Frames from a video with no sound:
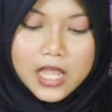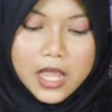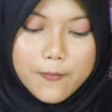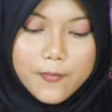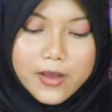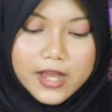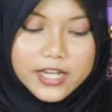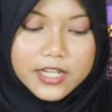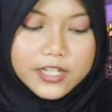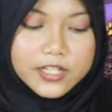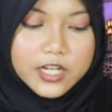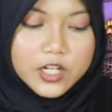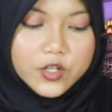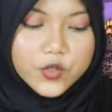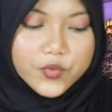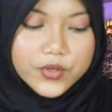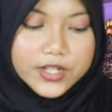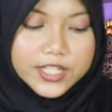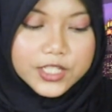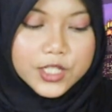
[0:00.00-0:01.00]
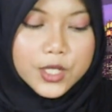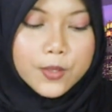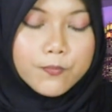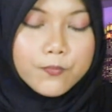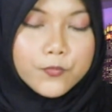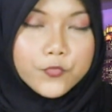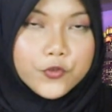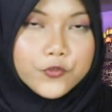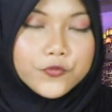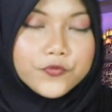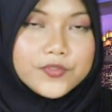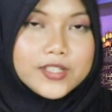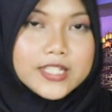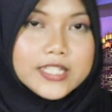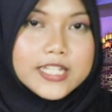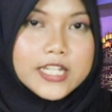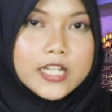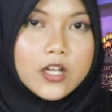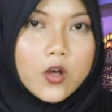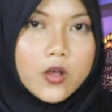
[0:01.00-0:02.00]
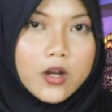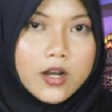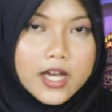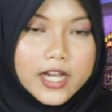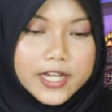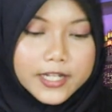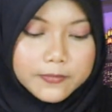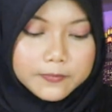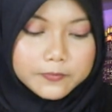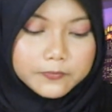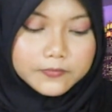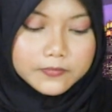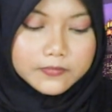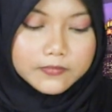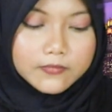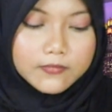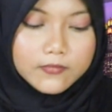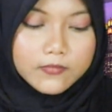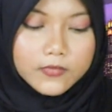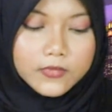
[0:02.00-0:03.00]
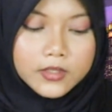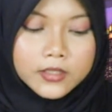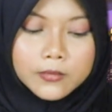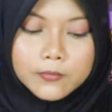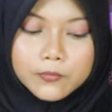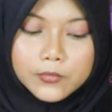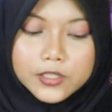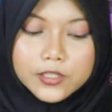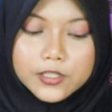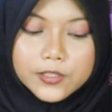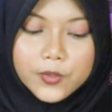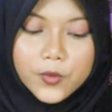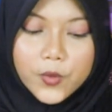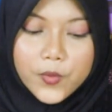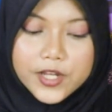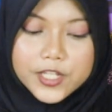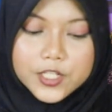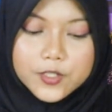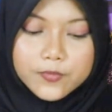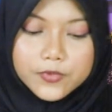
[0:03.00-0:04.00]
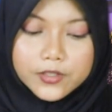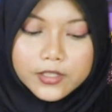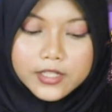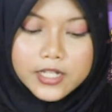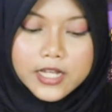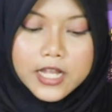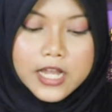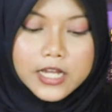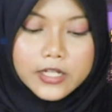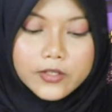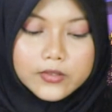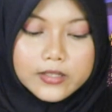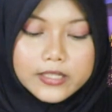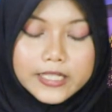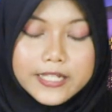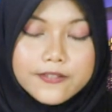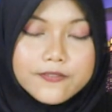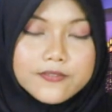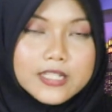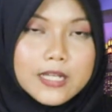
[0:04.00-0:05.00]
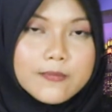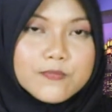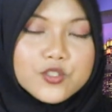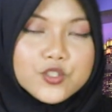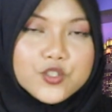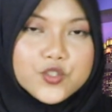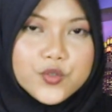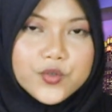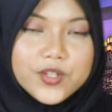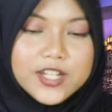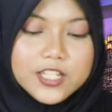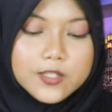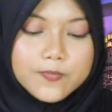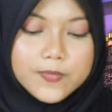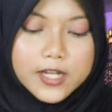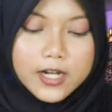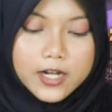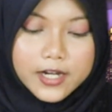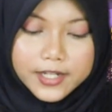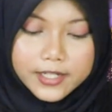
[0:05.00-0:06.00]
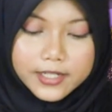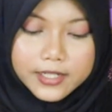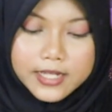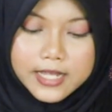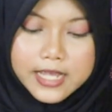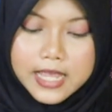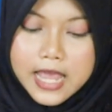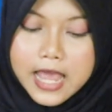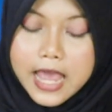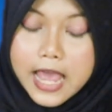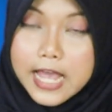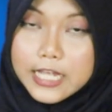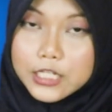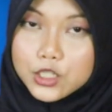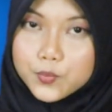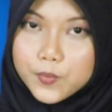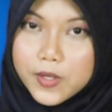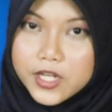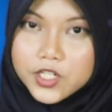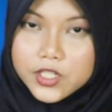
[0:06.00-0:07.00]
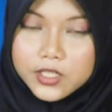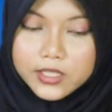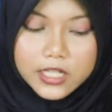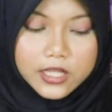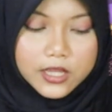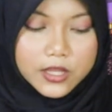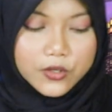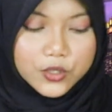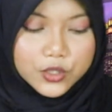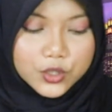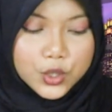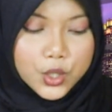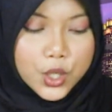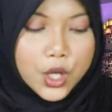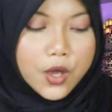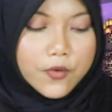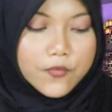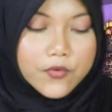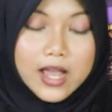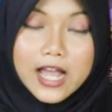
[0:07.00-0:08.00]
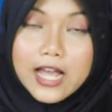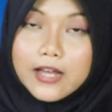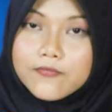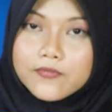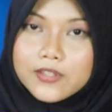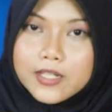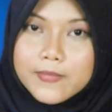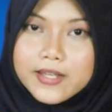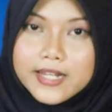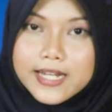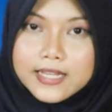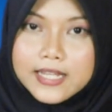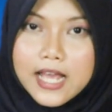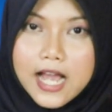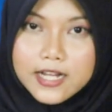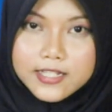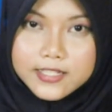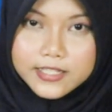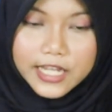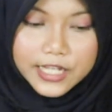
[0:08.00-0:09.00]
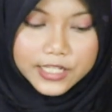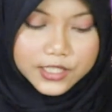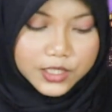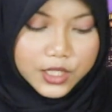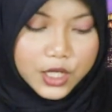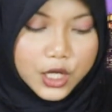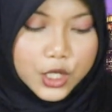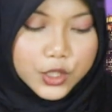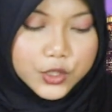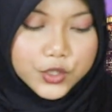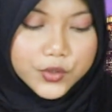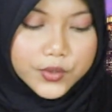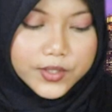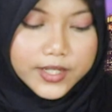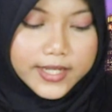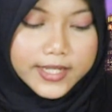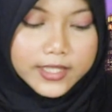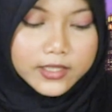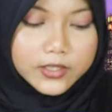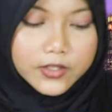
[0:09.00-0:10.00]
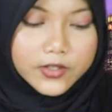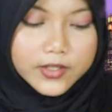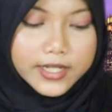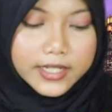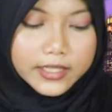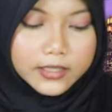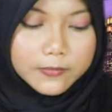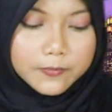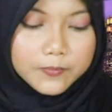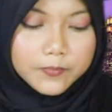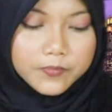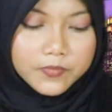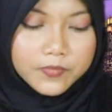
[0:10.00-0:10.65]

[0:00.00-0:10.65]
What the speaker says: many countries move teaching online. But the arrangement could leave some students behind, especially those who have limited access to the internet,